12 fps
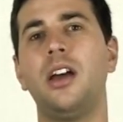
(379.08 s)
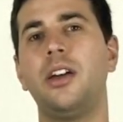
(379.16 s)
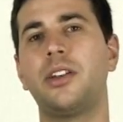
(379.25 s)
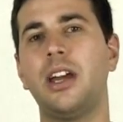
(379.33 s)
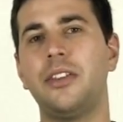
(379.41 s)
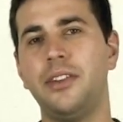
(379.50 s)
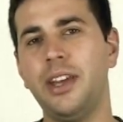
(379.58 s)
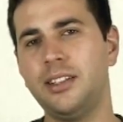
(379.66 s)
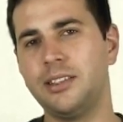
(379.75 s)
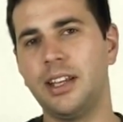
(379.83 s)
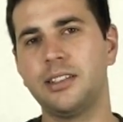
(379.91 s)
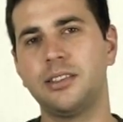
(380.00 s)
Okay, the
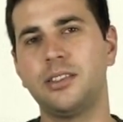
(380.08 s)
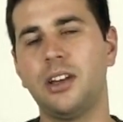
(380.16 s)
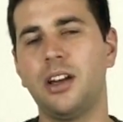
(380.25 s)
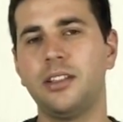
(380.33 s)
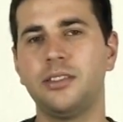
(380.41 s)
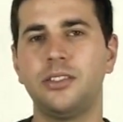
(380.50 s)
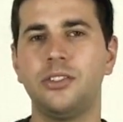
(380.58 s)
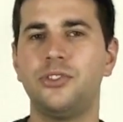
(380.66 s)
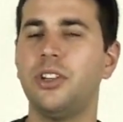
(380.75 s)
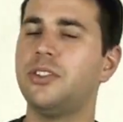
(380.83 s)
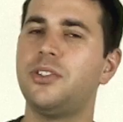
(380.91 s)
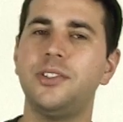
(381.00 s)
next exercise
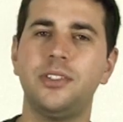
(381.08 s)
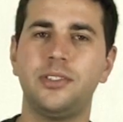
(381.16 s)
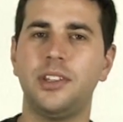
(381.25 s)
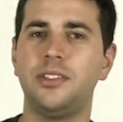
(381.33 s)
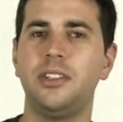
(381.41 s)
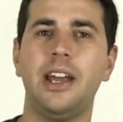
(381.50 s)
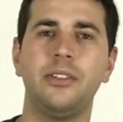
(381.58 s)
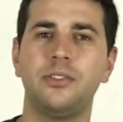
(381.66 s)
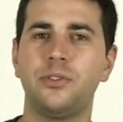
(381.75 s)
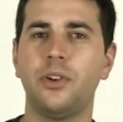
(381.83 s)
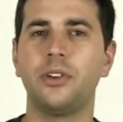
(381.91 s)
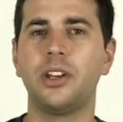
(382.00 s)
just uses the
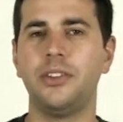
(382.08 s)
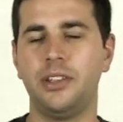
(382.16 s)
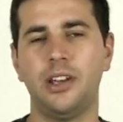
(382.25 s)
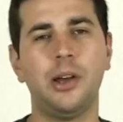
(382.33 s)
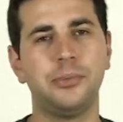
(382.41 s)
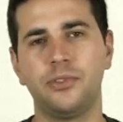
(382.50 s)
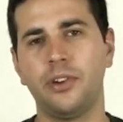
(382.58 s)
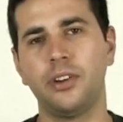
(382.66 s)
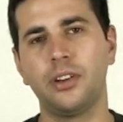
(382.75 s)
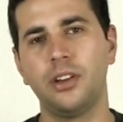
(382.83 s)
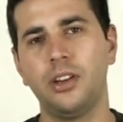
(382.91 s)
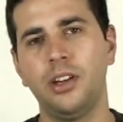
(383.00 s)
downstroke and the
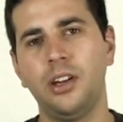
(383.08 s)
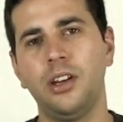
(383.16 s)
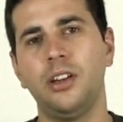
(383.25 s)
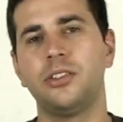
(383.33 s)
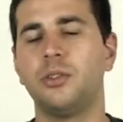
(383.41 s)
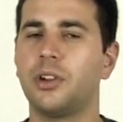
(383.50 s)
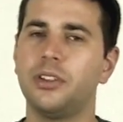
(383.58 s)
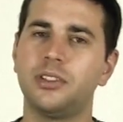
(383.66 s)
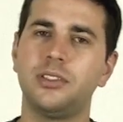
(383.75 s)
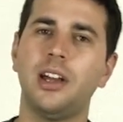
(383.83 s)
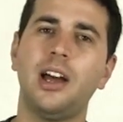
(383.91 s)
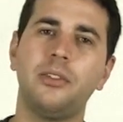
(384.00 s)
upstroke. So we're going
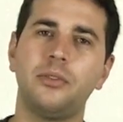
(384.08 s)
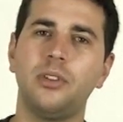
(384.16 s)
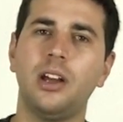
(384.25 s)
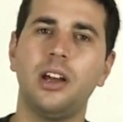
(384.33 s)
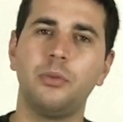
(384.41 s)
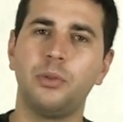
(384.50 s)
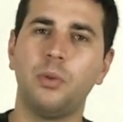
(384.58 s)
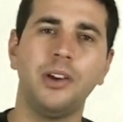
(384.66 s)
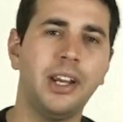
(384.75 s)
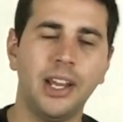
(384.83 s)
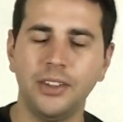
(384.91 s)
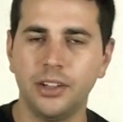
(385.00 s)
to start with
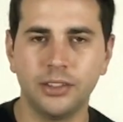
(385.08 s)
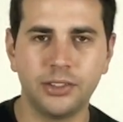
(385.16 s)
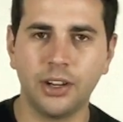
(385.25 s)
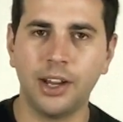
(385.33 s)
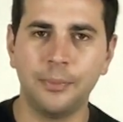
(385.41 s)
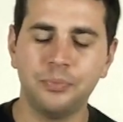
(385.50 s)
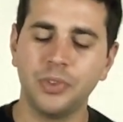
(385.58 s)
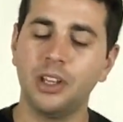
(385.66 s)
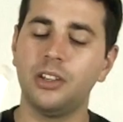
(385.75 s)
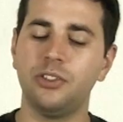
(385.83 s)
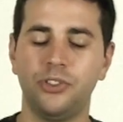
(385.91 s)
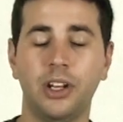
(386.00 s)
one hand at a time,
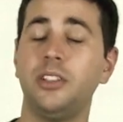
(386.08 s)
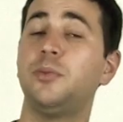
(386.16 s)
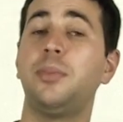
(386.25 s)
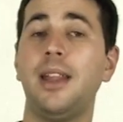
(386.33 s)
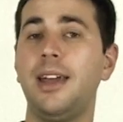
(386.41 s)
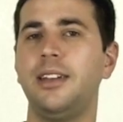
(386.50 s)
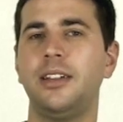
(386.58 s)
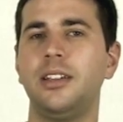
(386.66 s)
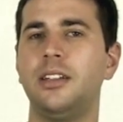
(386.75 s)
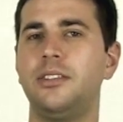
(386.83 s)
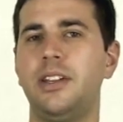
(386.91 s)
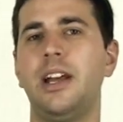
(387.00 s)
just
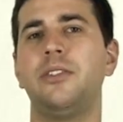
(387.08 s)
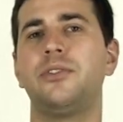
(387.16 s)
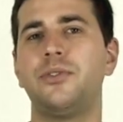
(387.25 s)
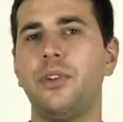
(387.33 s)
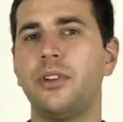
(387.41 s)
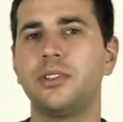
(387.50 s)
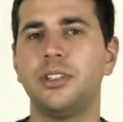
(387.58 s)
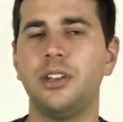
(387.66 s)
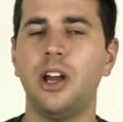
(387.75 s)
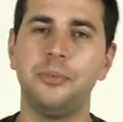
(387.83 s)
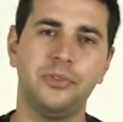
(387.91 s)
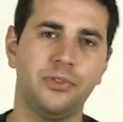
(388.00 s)
playing downstrokes
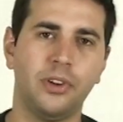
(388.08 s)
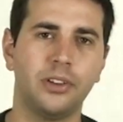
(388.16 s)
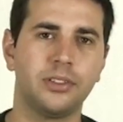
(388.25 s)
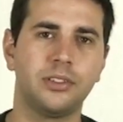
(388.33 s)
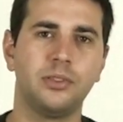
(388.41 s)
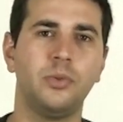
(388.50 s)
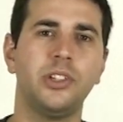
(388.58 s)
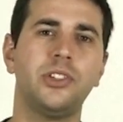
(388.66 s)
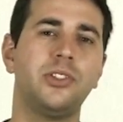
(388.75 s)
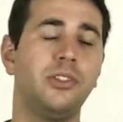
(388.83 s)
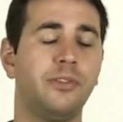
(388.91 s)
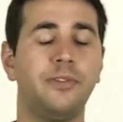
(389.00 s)
and upstrokes,
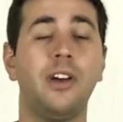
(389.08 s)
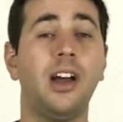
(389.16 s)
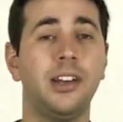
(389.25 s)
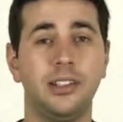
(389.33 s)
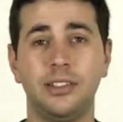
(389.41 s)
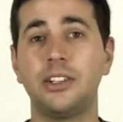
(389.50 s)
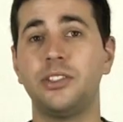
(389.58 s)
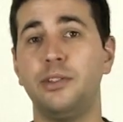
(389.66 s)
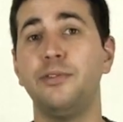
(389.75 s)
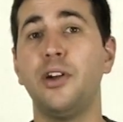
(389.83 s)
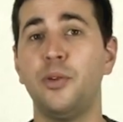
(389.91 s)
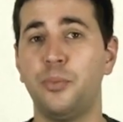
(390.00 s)
which you'll find is
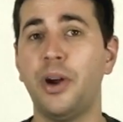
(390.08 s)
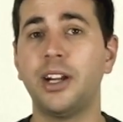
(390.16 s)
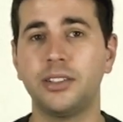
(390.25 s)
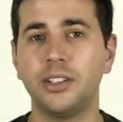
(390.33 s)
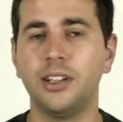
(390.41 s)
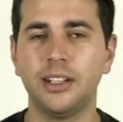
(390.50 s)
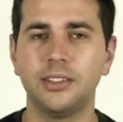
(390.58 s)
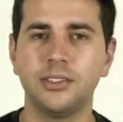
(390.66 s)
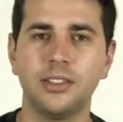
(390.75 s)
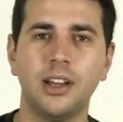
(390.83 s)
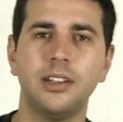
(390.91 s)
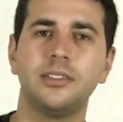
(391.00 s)
actually a very practical
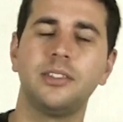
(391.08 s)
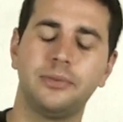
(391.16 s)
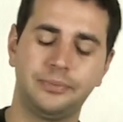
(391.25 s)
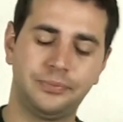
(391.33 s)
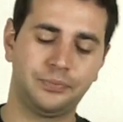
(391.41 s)
exercise.